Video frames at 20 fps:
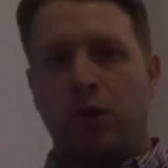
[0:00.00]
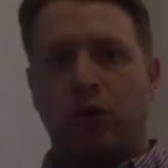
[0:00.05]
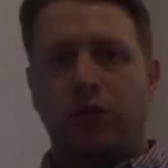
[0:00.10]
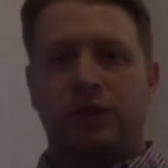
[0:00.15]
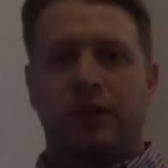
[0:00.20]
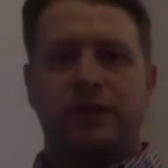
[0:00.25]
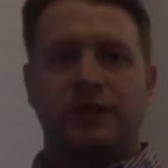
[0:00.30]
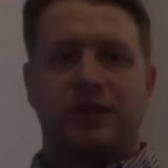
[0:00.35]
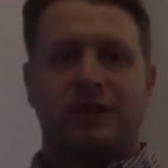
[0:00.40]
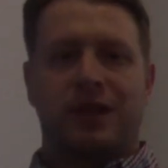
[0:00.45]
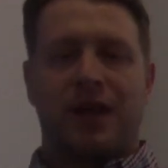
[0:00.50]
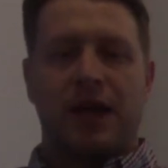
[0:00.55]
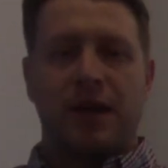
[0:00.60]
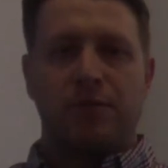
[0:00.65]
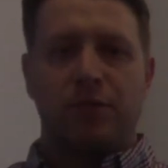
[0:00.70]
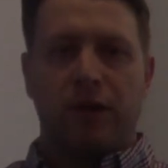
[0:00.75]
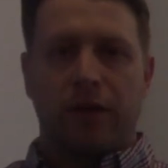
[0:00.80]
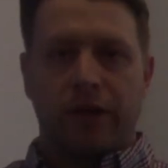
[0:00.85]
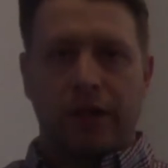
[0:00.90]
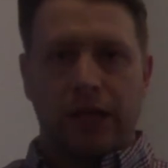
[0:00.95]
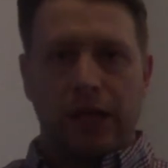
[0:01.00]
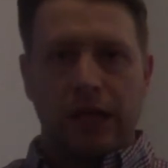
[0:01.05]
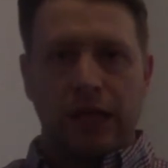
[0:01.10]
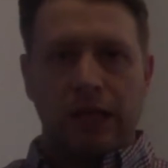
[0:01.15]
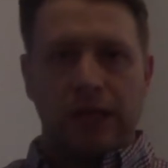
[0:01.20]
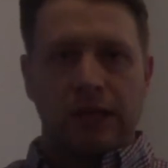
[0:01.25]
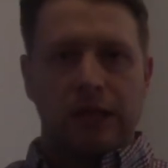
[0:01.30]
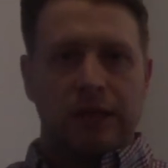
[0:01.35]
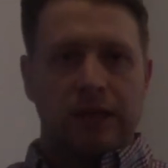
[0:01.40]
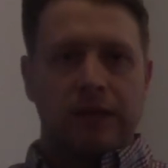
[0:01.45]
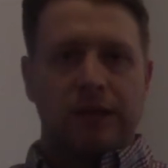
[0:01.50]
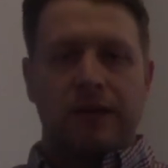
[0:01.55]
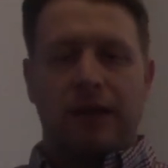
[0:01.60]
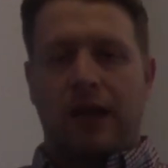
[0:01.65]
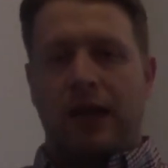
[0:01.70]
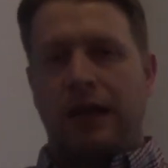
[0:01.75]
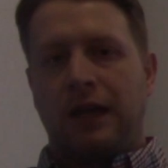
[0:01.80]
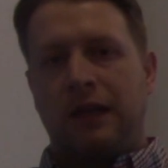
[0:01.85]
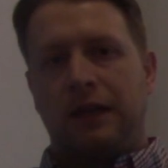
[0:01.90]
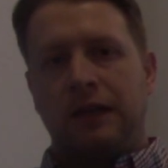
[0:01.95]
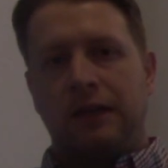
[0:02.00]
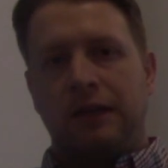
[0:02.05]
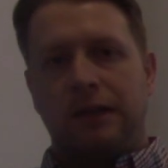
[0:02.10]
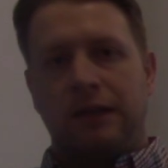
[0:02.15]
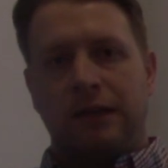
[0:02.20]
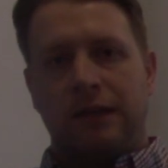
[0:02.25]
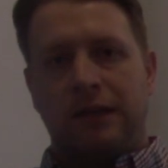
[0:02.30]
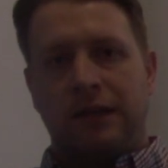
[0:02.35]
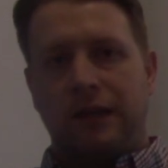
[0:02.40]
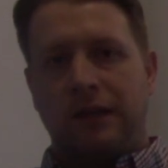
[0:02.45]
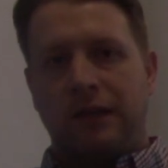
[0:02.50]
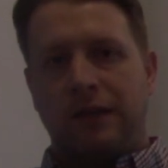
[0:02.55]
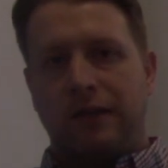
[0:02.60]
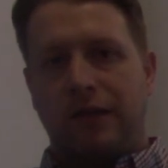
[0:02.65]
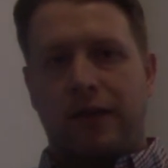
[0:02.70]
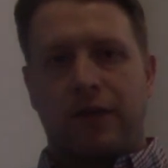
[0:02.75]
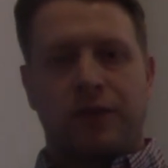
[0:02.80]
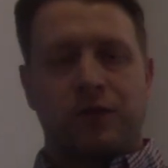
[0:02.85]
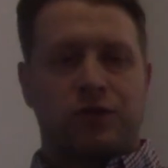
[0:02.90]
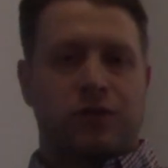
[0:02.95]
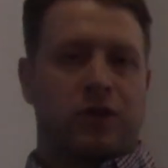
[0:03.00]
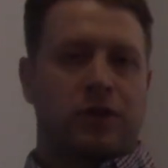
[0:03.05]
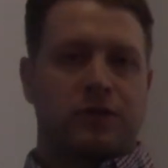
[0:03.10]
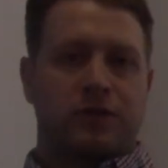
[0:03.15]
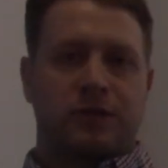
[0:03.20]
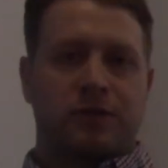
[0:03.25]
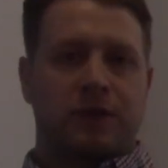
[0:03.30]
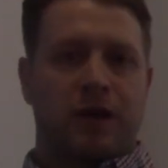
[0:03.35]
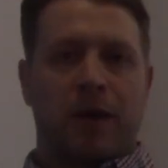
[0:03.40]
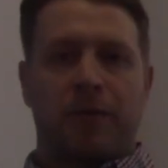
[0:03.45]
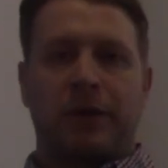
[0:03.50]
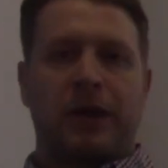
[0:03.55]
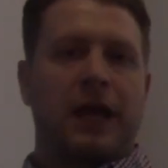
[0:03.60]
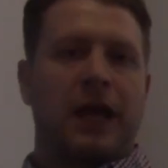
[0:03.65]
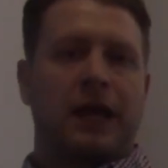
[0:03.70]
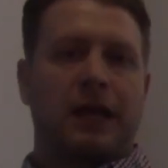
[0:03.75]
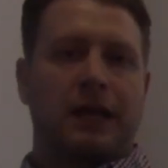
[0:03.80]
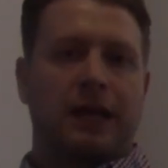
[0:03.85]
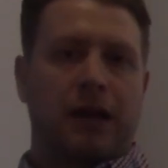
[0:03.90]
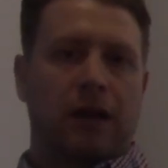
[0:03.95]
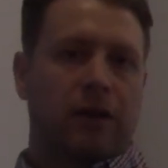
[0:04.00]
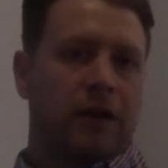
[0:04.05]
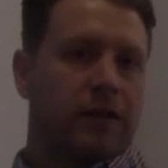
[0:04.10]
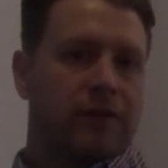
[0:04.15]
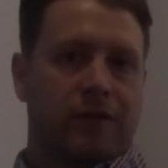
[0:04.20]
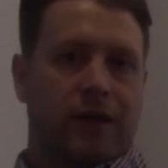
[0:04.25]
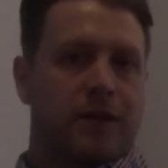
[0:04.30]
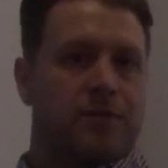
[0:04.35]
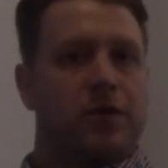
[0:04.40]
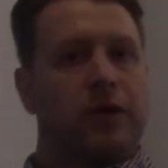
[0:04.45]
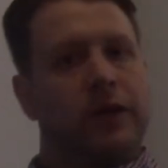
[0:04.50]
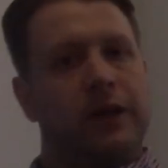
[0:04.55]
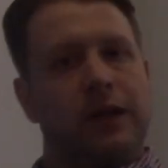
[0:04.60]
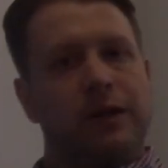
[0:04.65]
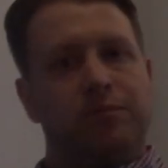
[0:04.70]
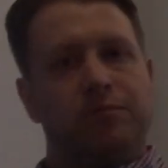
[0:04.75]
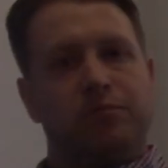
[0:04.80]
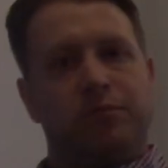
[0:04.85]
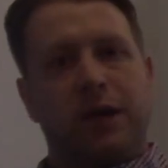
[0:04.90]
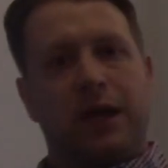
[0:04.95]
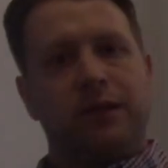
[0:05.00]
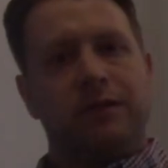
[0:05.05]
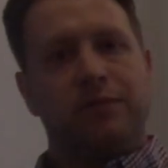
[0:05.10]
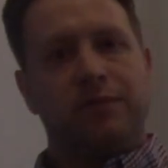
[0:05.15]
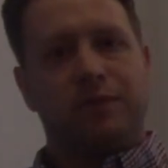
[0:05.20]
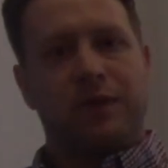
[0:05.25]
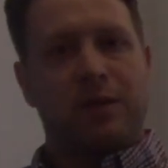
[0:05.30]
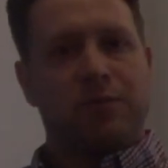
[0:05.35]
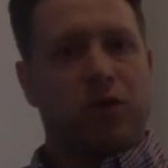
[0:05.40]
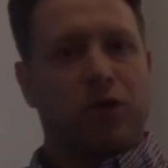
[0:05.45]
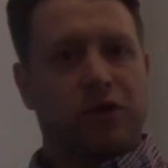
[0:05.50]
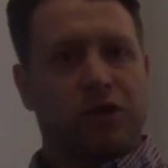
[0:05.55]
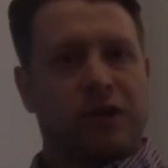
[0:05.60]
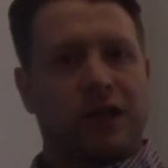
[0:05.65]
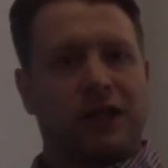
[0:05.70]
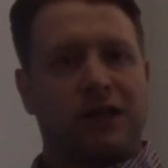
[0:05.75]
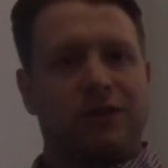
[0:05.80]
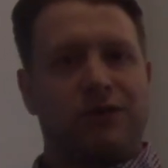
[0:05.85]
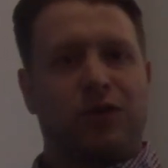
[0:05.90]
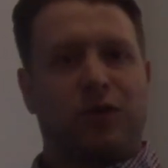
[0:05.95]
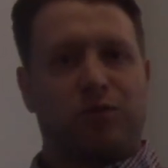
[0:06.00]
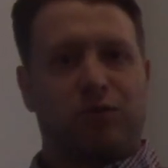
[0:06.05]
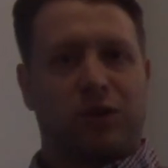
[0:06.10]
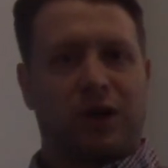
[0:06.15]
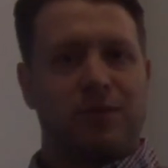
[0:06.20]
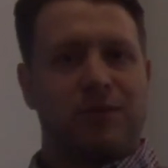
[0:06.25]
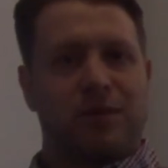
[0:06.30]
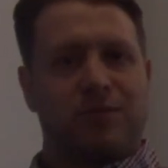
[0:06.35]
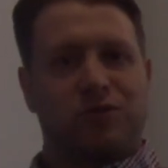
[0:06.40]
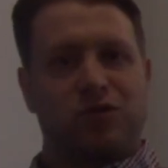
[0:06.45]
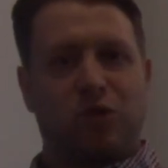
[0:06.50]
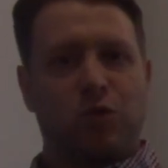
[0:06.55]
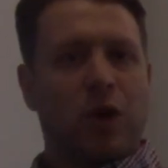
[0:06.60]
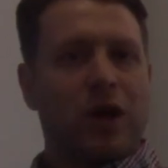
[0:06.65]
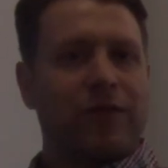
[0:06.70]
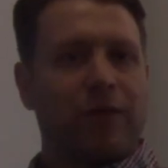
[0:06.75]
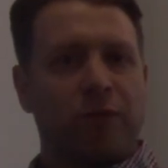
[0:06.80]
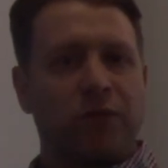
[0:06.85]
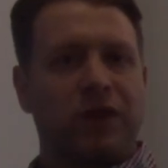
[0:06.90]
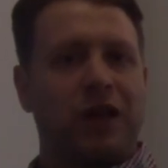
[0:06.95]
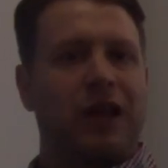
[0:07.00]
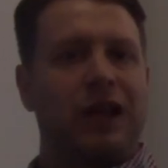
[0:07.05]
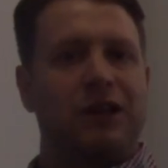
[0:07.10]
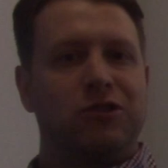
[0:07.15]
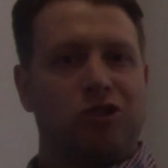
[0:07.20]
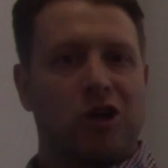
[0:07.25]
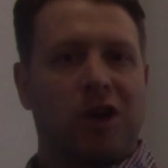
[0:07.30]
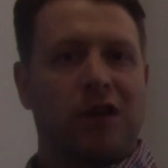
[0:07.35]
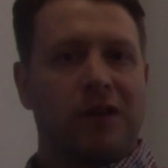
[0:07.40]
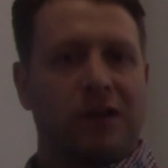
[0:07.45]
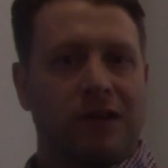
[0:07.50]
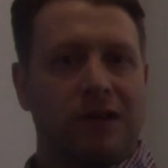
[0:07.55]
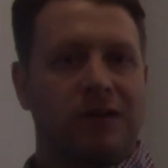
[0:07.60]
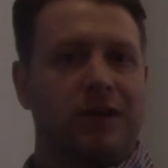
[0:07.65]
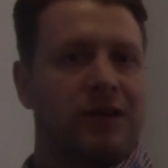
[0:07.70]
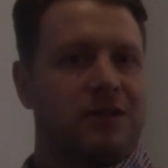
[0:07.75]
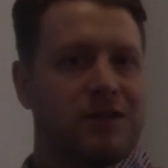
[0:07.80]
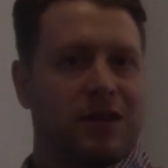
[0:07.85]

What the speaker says: most of its liability, and the other insurance company had to carry its liability, but they both collected full premiums. So one of them is getting charity.